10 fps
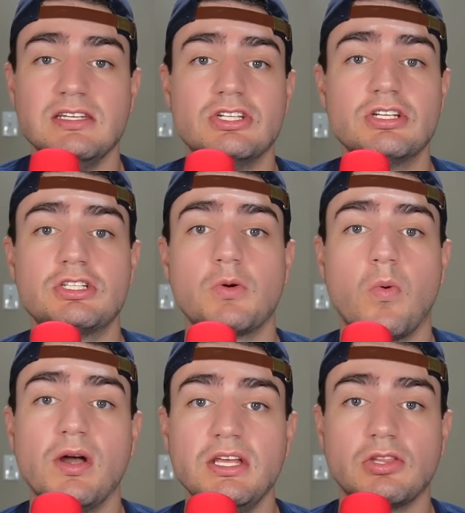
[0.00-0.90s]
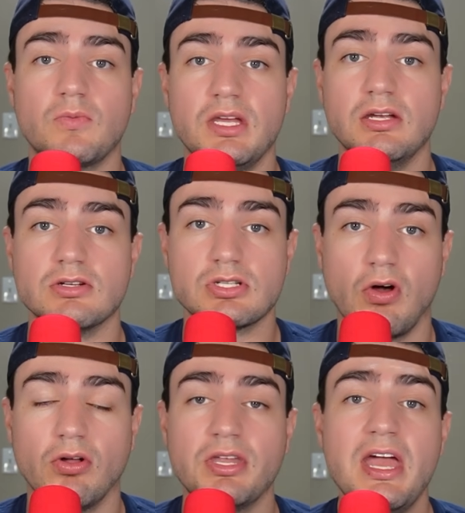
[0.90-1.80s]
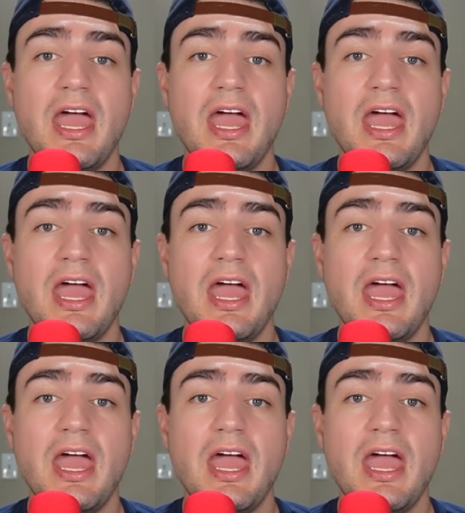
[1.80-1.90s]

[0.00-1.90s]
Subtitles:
He's just 23 years old,